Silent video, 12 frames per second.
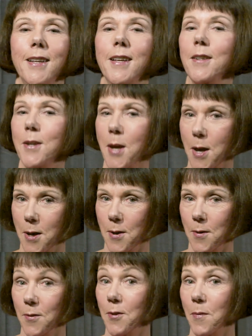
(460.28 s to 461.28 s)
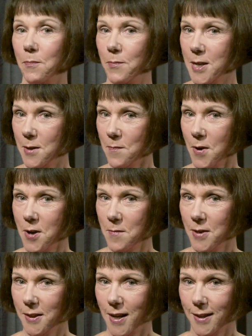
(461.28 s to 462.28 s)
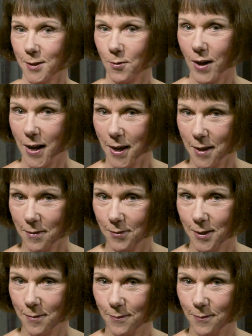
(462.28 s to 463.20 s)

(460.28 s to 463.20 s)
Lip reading: Now, the big moment has arrived.